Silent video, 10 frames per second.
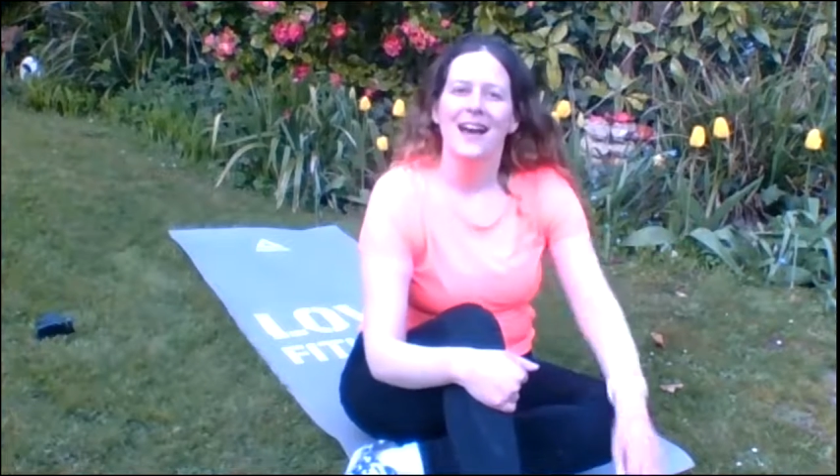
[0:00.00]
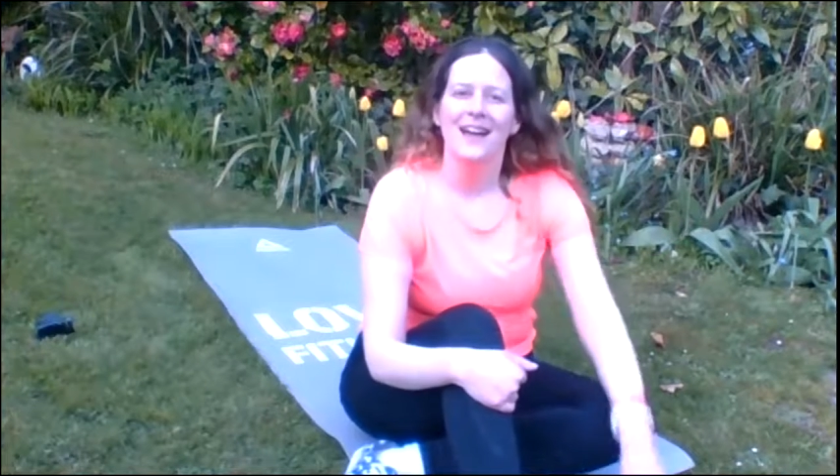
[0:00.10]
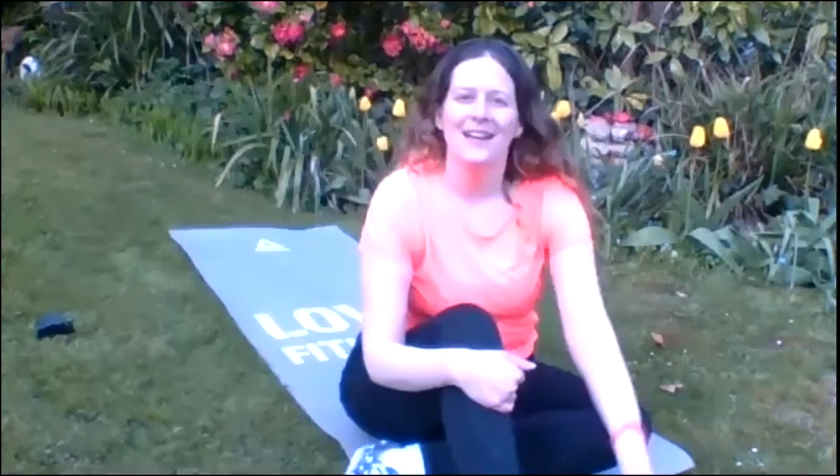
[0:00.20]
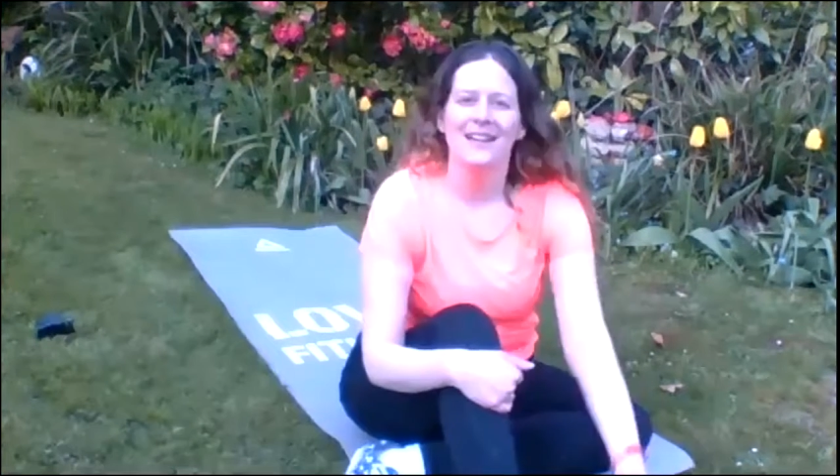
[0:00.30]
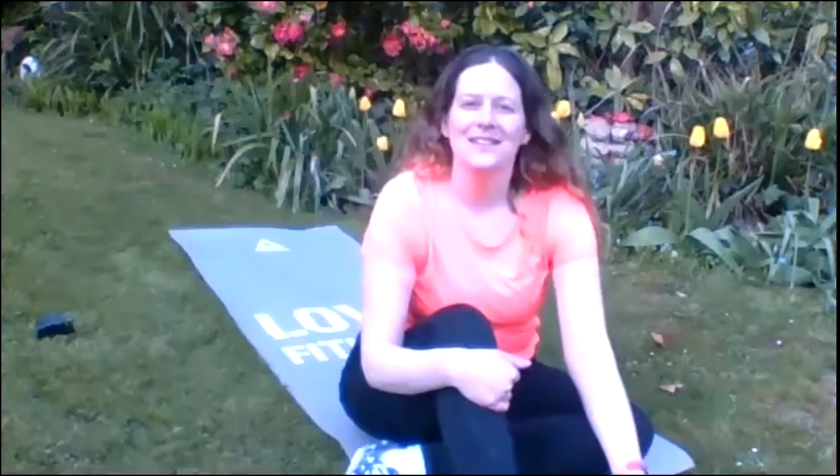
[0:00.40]

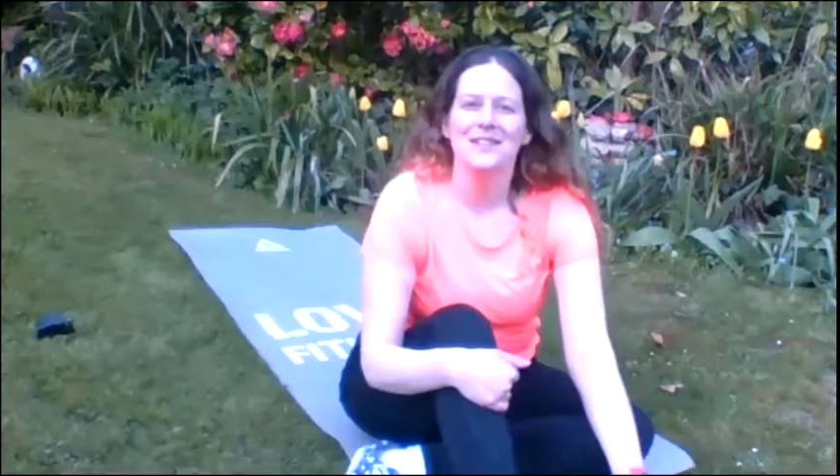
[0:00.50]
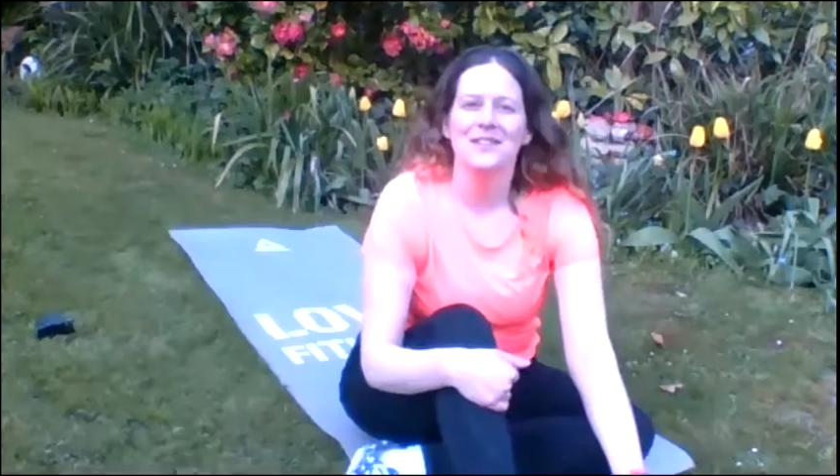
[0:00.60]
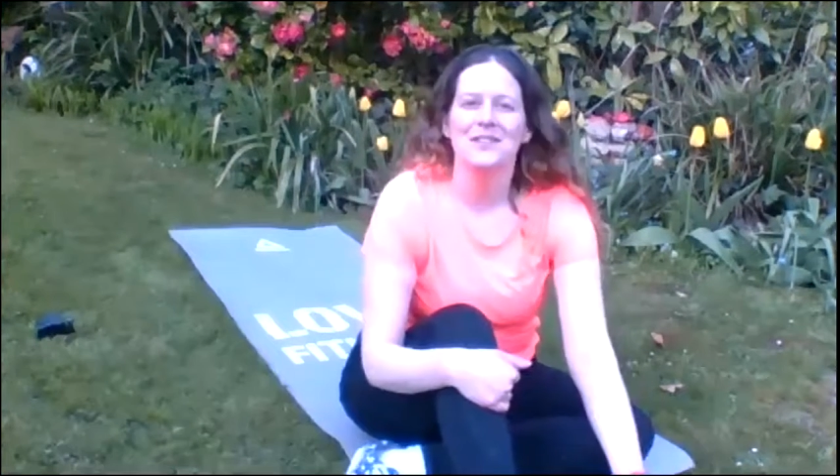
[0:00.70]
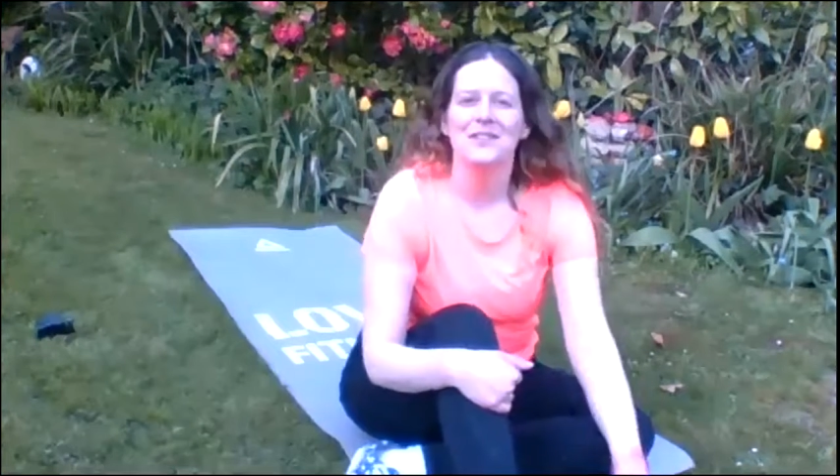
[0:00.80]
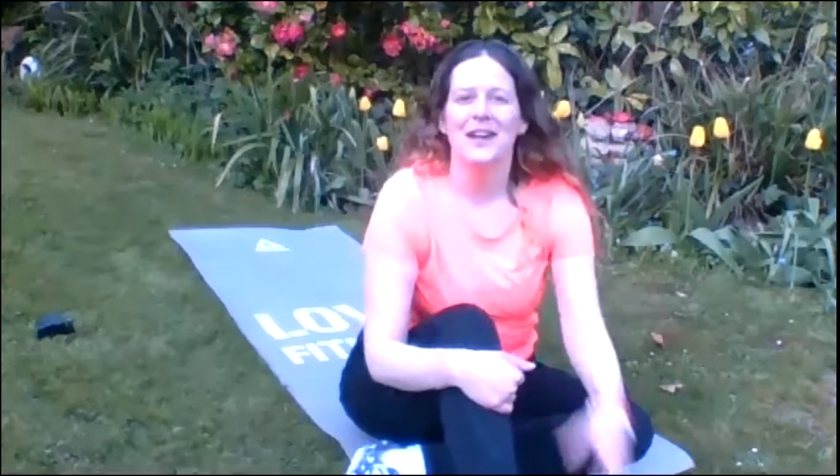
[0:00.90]
and
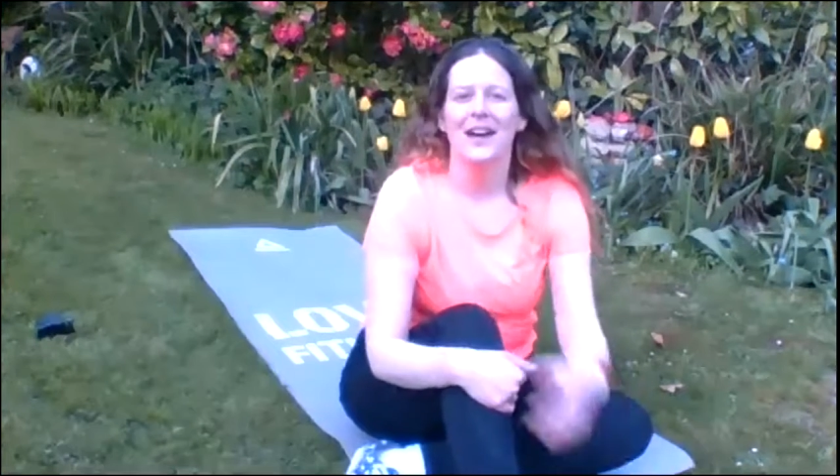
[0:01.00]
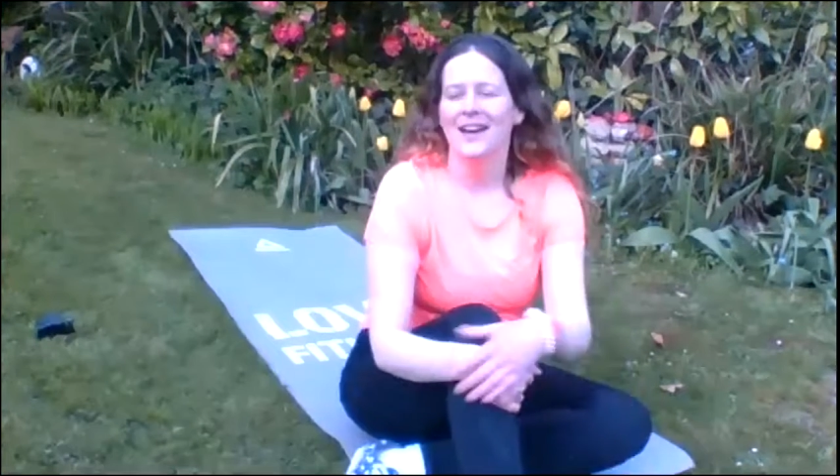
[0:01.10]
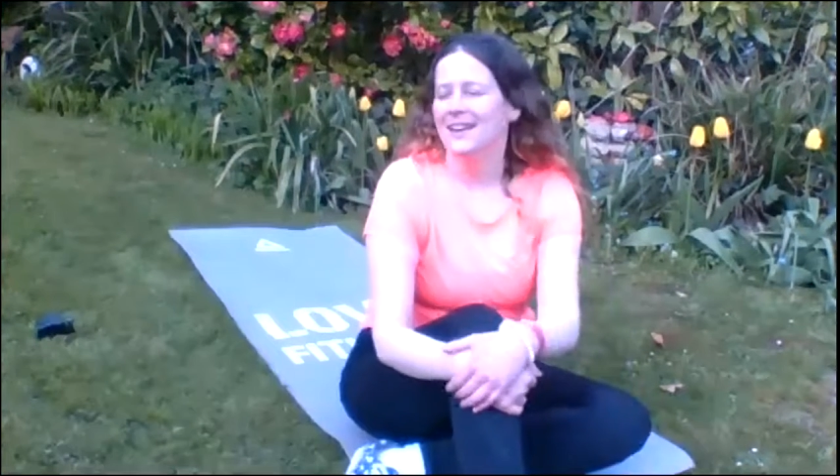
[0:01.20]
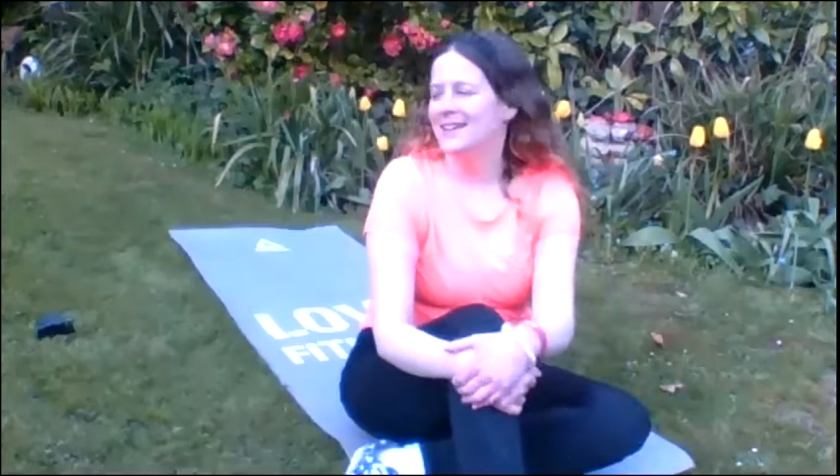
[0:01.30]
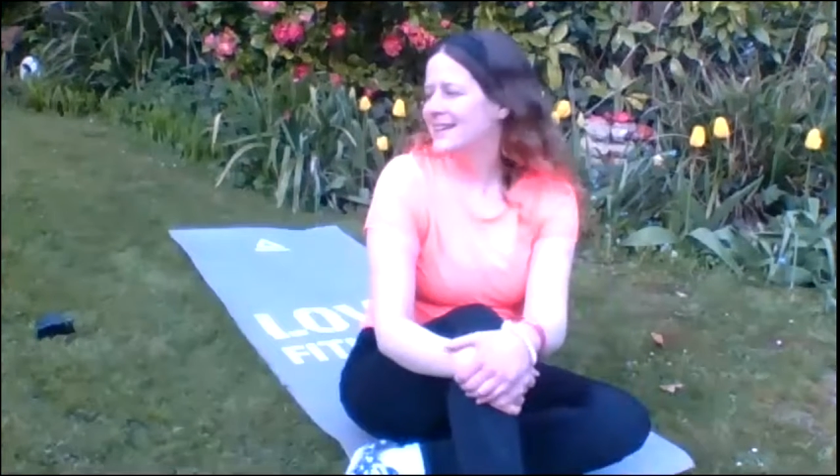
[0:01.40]
you
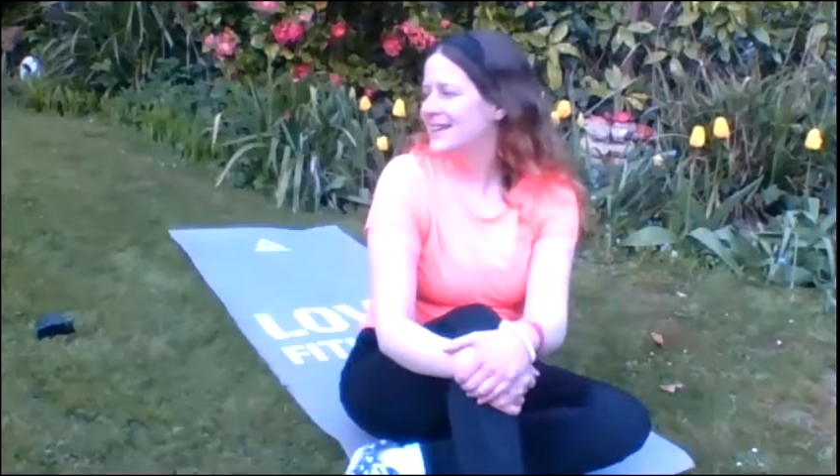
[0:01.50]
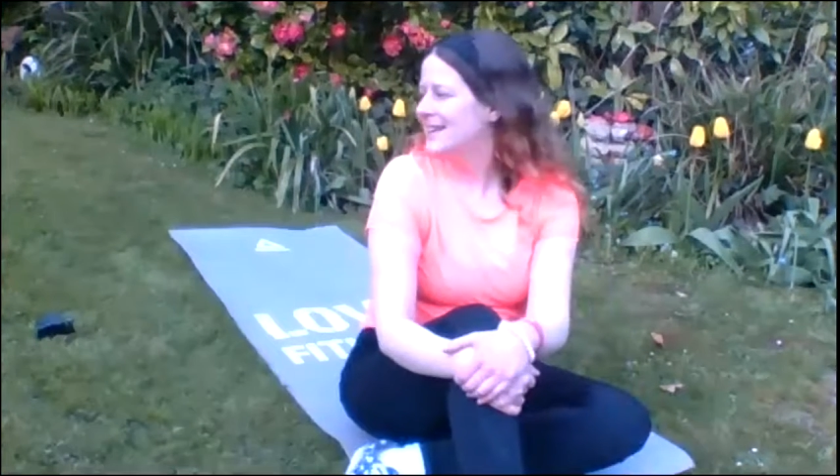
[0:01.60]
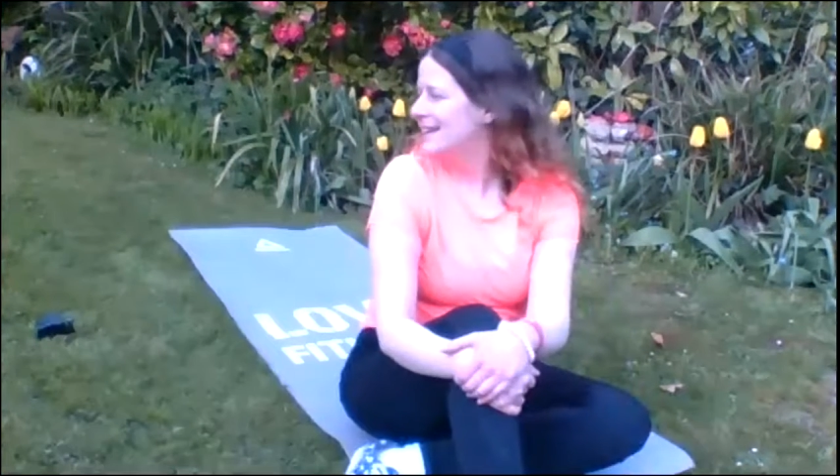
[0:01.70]
can,